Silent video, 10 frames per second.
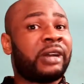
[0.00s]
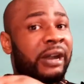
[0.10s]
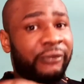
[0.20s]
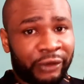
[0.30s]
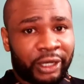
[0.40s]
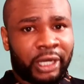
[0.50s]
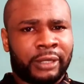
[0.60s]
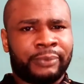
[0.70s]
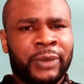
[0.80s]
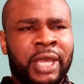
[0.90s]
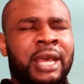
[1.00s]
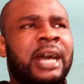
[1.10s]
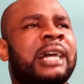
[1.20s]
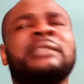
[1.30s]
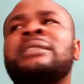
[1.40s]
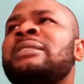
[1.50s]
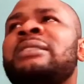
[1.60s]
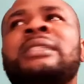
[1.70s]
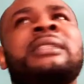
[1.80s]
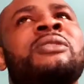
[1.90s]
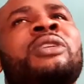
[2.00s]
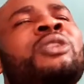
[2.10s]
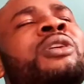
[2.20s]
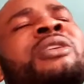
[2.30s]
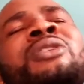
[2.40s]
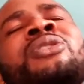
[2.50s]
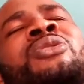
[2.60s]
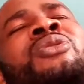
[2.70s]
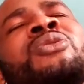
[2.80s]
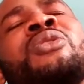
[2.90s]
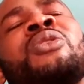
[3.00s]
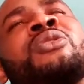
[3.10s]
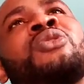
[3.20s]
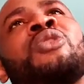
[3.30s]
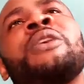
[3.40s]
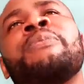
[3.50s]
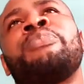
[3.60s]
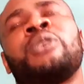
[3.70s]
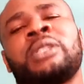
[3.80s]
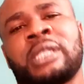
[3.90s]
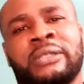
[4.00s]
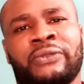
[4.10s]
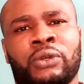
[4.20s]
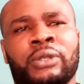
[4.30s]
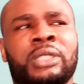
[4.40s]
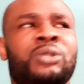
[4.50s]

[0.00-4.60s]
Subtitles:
Africa. And this red oil is so important for us.